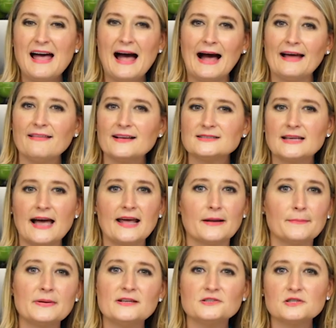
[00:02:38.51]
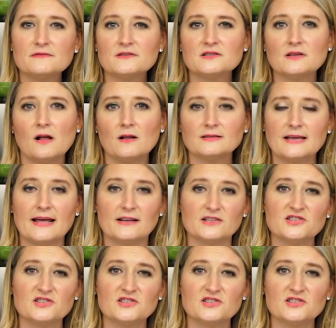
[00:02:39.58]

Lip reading: I like to add a pinch of salt and a